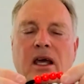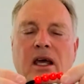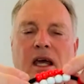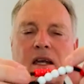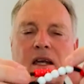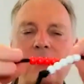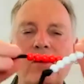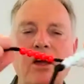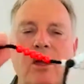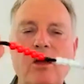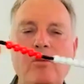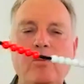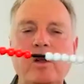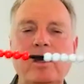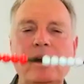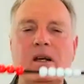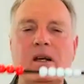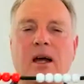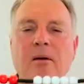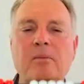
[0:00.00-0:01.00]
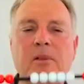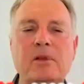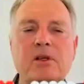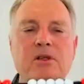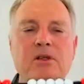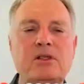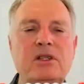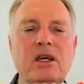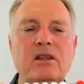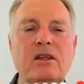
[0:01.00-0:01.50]
And if I open it up,
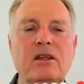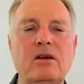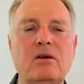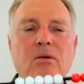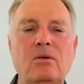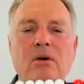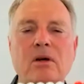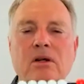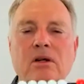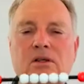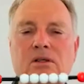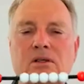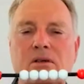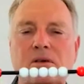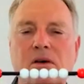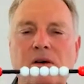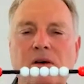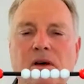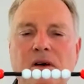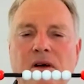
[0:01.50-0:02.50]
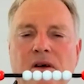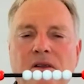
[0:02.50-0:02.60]
you'll see the quarters or